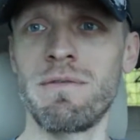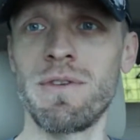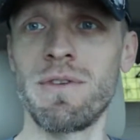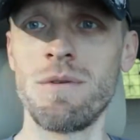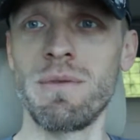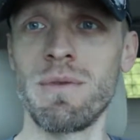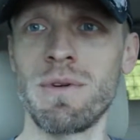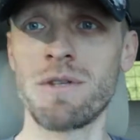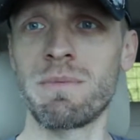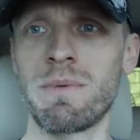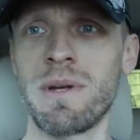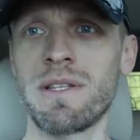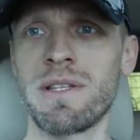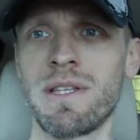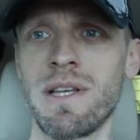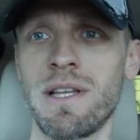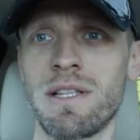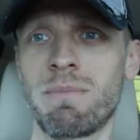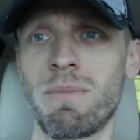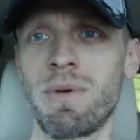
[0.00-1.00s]
viewers, but I'd
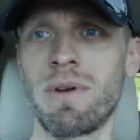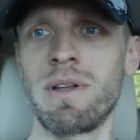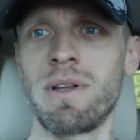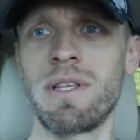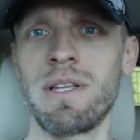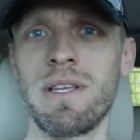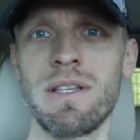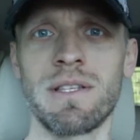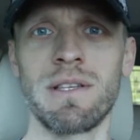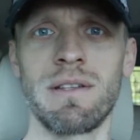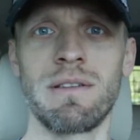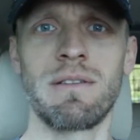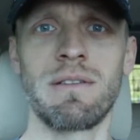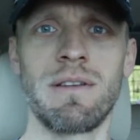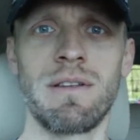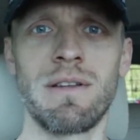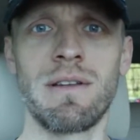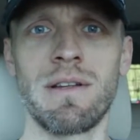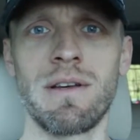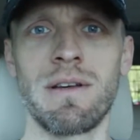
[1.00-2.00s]
say it's pretty decent
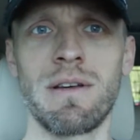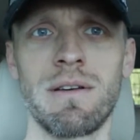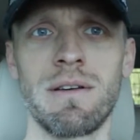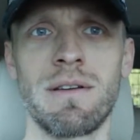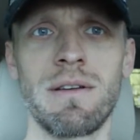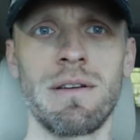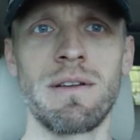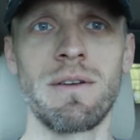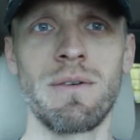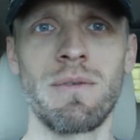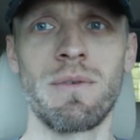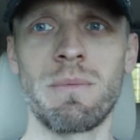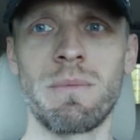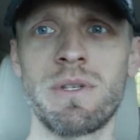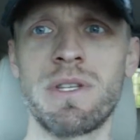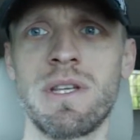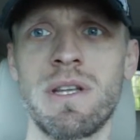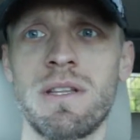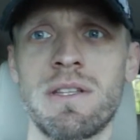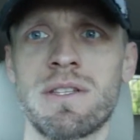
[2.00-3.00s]
in what I'm
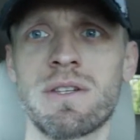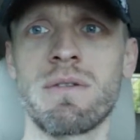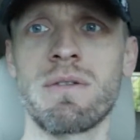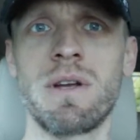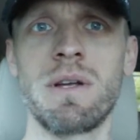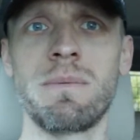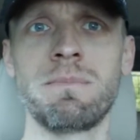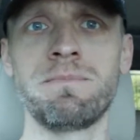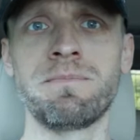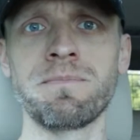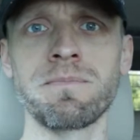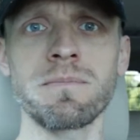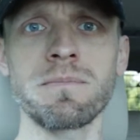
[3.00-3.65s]
seeing in the screen.